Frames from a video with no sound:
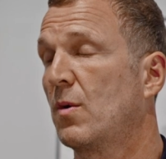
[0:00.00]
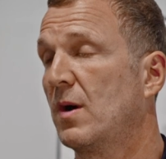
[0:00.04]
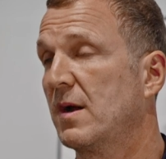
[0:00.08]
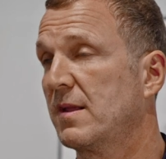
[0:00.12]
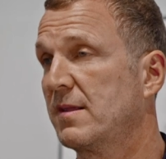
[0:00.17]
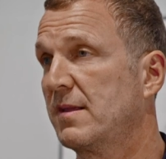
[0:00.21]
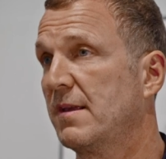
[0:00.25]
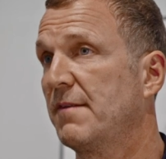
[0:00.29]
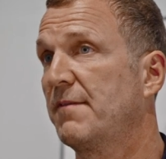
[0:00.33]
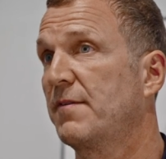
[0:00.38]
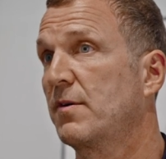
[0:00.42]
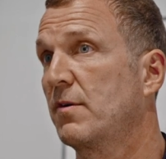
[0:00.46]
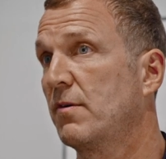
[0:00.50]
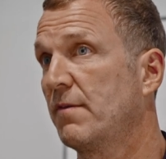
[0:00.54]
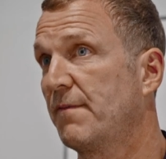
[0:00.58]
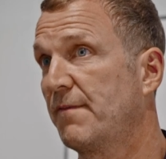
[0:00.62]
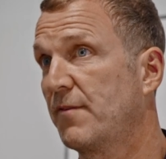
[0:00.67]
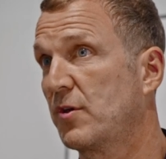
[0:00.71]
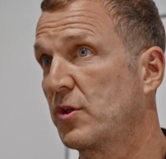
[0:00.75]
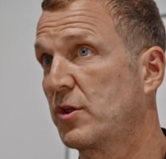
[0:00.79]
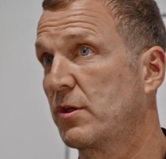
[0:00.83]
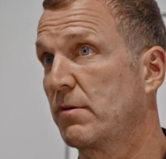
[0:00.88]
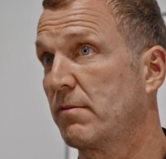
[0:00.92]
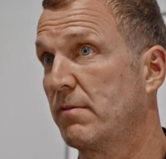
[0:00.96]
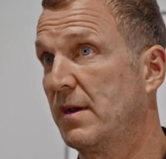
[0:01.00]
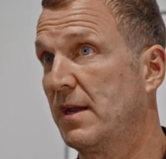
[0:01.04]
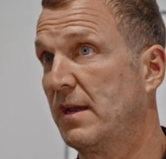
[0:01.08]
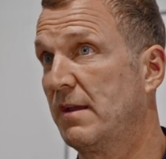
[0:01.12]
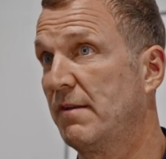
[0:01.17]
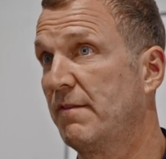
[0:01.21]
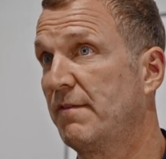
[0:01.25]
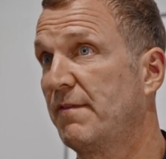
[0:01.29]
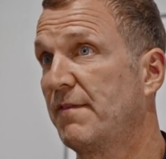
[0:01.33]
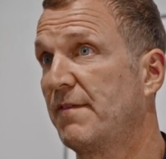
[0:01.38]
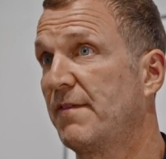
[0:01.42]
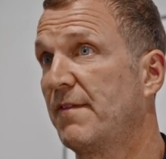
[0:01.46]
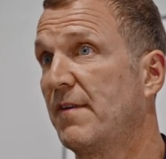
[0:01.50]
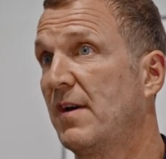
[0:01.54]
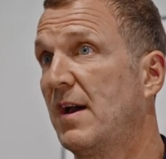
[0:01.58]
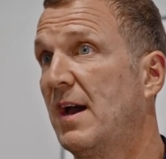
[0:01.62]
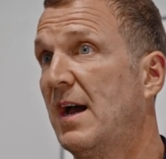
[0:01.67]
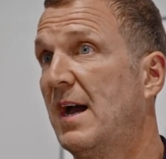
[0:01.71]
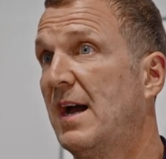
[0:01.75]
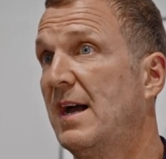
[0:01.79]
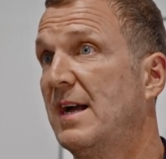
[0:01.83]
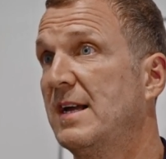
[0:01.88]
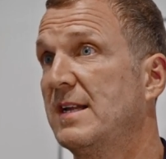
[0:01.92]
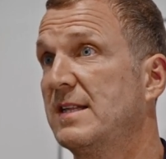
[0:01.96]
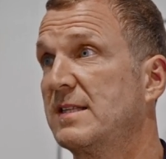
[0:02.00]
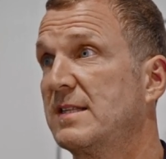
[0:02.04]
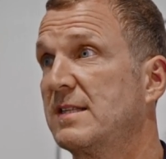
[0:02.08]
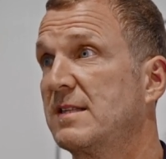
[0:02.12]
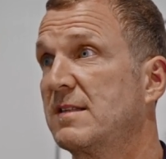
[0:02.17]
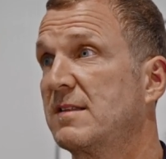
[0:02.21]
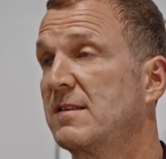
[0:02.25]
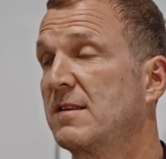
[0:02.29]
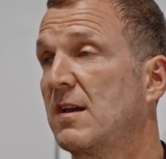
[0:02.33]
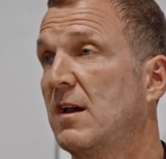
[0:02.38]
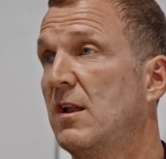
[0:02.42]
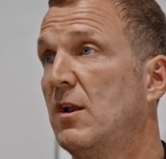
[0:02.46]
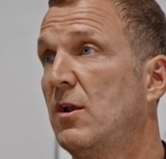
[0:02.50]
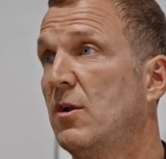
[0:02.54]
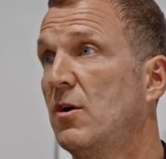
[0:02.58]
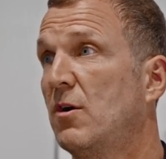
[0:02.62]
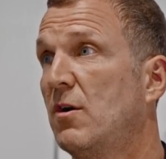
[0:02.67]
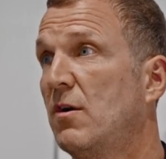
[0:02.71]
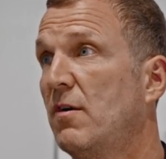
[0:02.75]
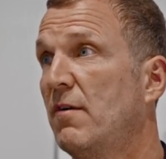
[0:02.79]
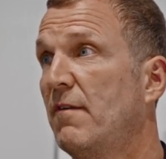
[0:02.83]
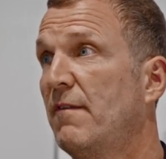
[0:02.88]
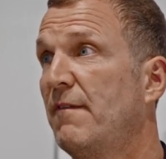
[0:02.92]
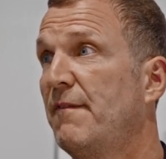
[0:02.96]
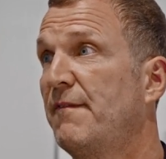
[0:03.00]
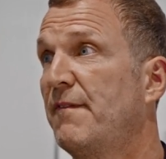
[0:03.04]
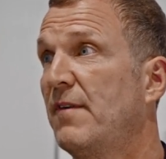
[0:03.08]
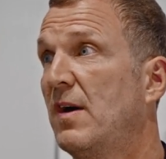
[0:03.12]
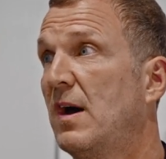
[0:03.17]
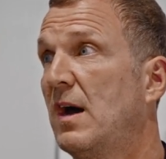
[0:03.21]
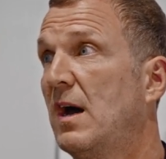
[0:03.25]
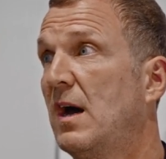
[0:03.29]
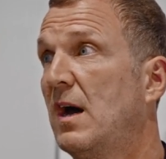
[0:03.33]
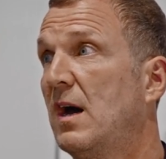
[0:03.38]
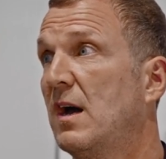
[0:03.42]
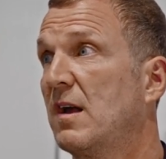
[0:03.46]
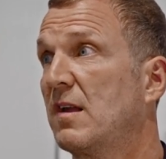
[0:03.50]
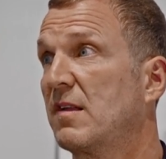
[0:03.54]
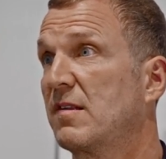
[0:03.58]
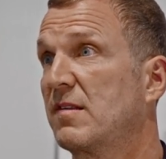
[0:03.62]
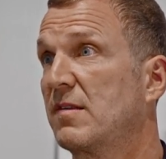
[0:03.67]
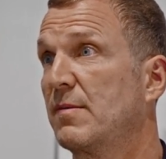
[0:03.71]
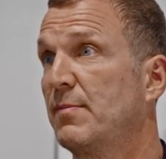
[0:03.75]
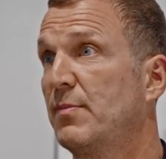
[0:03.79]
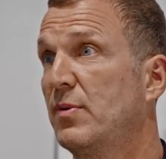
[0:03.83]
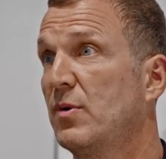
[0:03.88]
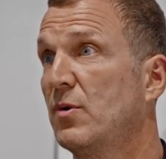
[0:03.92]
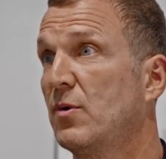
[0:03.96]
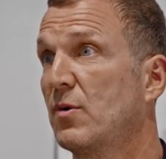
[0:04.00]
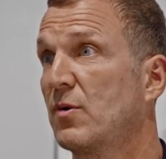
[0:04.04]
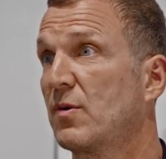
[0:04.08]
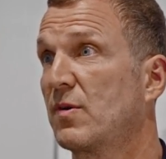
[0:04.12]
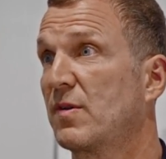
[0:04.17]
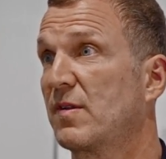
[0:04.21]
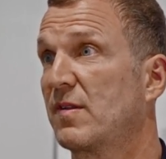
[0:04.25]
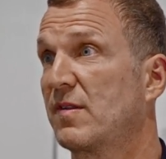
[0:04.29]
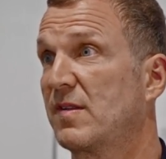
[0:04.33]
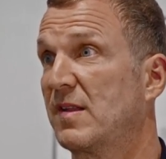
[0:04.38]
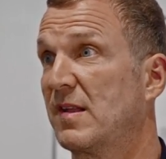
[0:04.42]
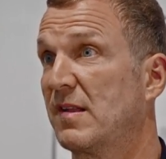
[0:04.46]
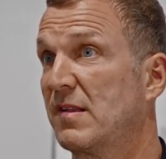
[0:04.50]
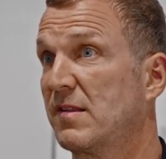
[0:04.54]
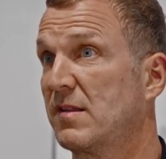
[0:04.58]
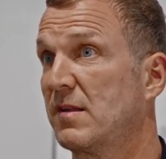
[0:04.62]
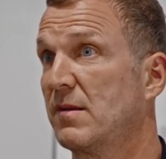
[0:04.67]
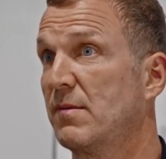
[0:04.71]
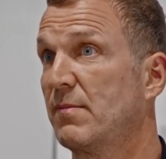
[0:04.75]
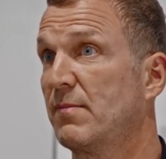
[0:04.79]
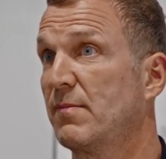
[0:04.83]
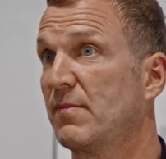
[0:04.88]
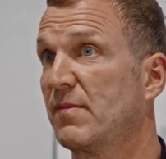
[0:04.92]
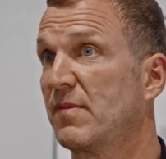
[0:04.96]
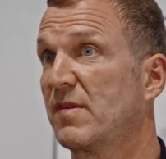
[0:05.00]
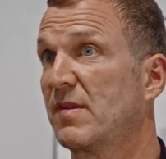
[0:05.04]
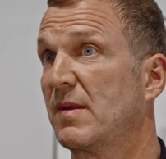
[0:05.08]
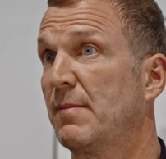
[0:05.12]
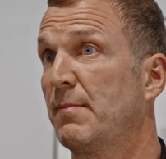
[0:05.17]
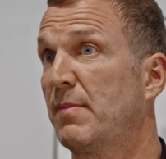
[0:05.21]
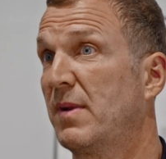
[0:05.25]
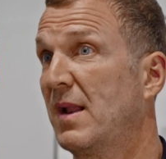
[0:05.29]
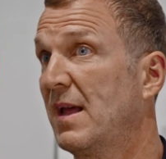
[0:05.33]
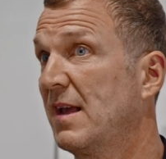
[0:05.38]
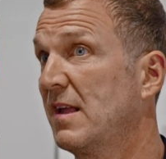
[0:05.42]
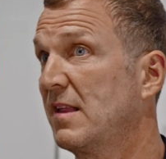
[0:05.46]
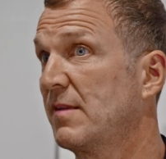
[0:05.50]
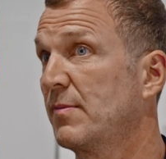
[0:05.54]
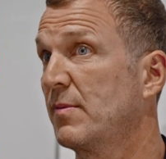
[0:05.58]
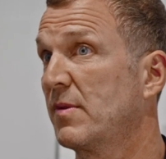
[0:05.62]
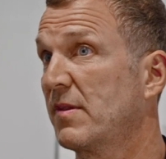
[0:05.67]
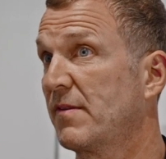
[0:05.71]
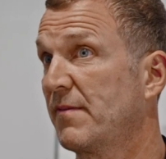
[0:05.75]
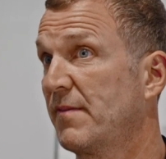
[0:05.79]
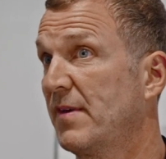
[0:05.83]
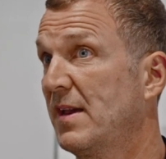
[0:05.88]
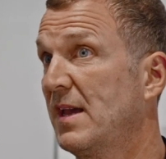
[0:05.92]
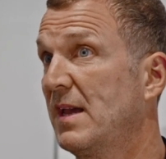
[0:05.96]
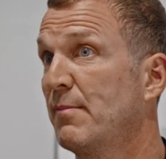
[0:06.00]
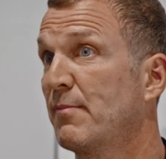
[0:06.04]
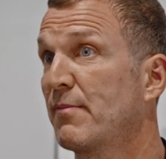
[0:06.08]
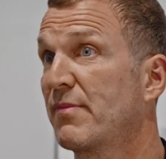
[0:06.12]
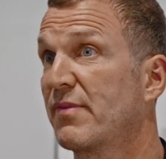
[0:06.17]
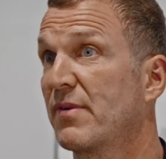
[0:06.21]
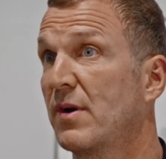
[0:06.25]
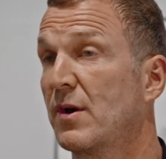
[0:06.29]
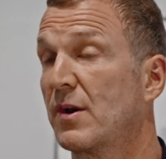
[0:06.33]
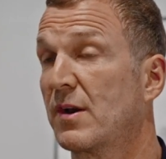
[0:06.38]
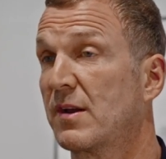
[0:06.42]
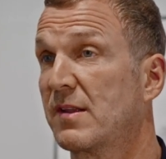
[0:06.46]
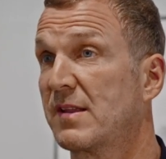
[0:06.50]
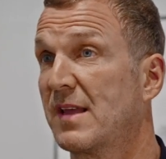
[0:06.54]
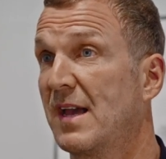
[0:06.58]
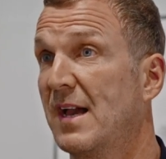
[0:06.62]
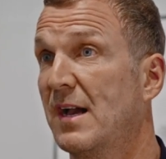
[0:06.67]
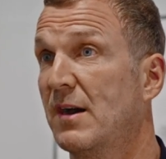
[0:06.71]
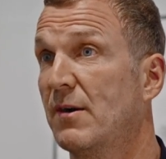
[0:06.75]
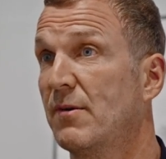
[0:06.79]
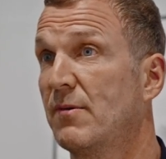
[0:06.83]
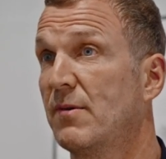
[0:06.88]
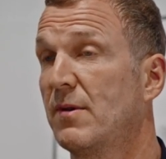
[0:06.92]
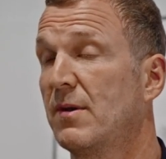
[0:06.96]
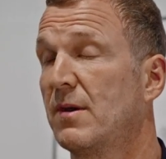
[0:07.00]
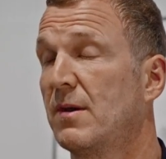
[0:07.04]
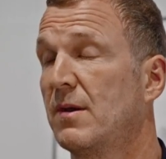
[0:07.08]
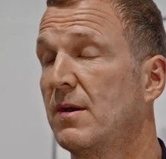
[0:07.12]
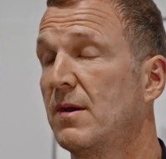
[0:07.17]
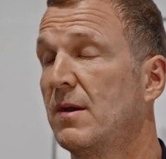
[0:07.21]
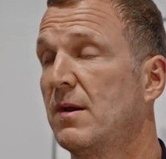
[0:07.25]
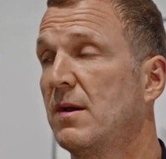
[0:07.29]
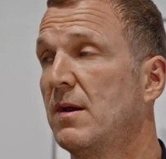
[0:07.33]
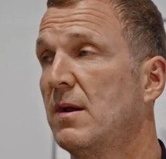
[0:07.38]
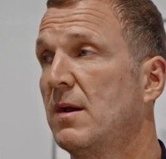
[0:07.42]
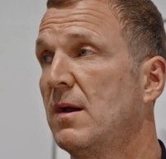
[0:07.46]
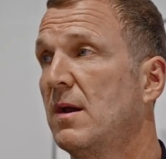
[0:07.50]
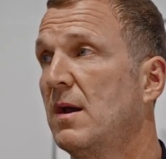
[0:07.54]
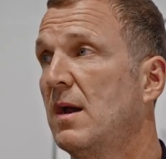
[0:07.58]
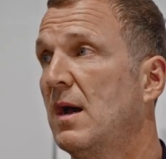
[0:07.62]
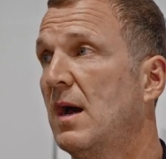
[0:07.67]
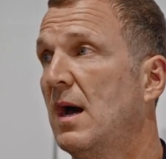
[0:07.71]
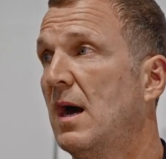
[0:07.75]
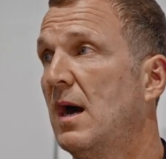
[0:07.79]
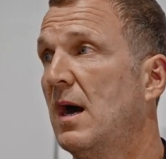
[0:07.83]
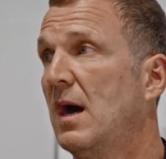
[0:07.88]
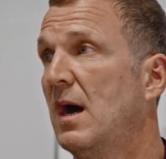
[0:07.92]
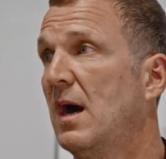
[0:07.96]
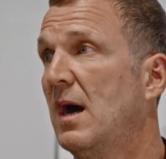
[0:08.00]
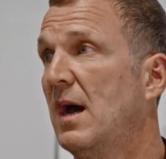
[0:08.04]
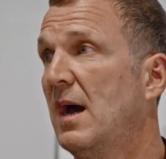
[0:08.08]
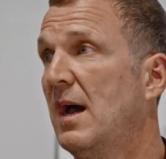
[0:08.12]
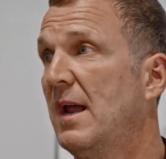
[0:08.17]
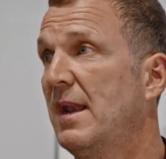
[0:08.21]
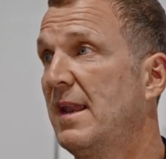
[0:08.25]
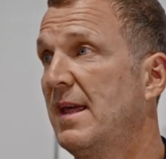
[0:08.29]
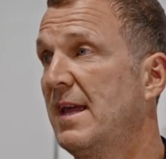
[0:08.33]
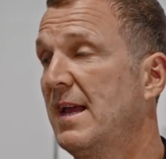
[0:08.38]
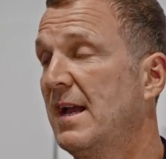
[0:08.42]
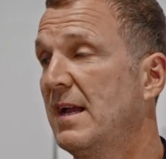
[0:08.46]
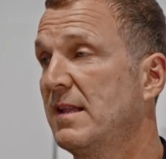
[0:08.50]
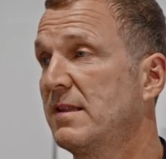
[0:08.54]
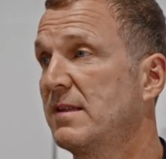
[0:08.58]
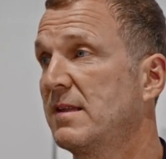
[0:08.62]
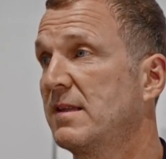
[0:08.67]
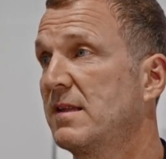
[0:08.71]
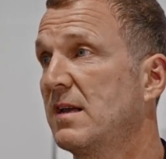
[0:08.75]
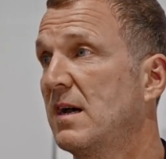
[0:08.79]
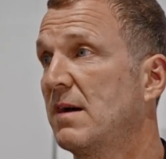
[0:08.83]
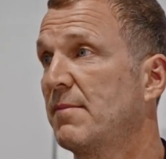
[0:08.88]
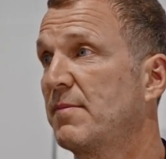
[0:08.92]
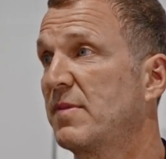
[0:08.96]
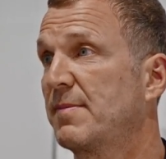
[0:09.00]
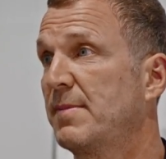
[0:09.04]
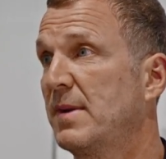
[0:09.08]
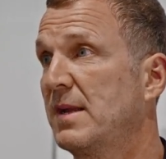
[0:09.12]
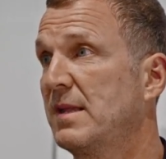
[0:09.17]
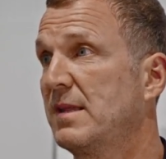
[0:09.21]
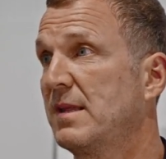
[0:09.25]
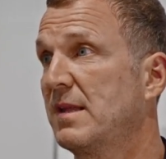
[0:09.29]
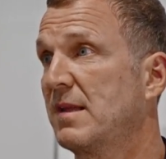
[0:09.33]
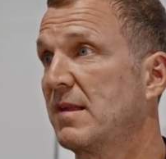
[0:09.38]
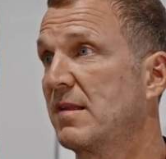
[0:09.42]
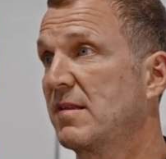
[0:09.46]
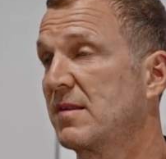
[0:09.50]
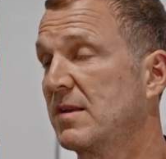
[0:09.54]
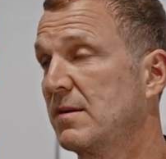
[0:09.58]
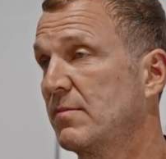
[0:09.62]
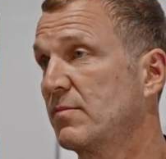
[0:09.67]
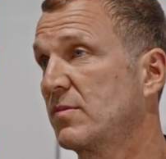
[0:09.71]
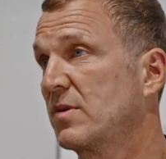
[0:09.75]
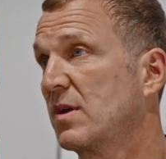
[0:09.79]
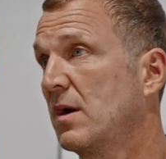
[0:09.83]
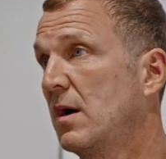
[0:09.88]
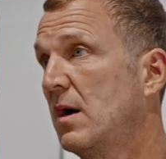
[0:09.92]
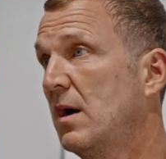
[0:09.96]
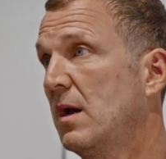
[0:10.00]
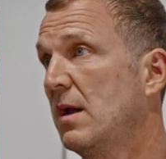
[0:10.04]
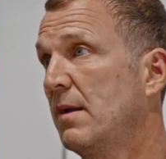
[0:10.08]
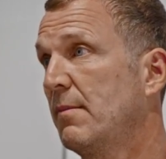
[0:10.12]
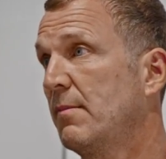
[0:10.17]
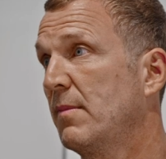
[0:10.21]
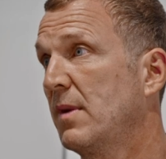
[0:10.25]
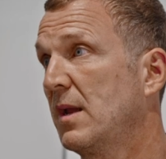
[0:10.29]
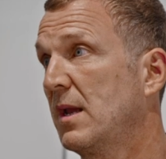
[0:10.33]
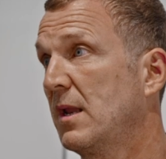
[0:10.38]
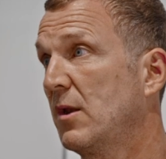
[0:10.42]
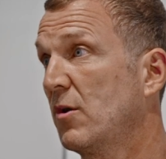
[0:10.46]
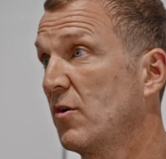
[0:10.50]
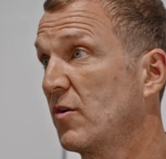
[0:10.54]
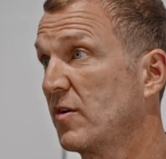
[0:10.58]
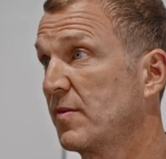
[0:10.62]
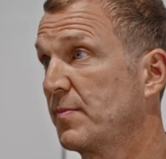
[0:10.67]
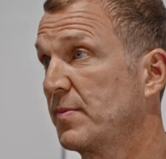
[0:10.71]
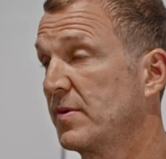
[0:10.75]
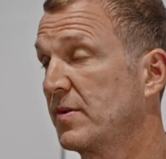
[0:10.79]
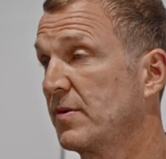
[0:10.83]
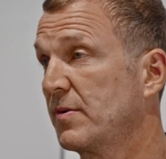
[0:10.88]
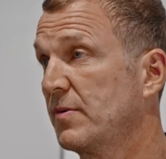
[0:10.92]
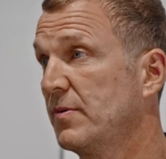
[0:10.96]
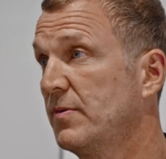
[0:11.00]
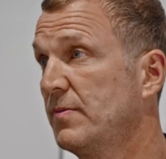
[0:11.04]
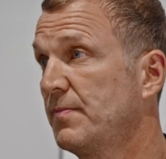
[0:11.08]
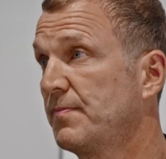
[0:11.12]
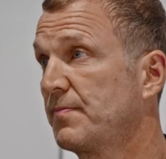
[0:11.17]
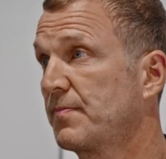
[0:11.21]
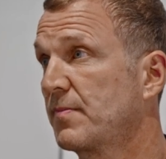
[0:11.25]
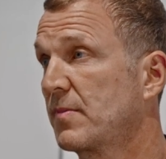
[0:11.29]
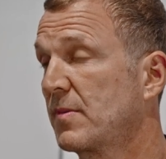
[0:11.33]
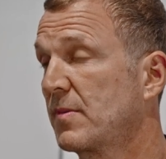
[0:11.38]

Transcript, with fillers: quite difficult for Sharif and a lot of uh, support systems and placements for him broke down uh, and he ended up spending some time in hospital.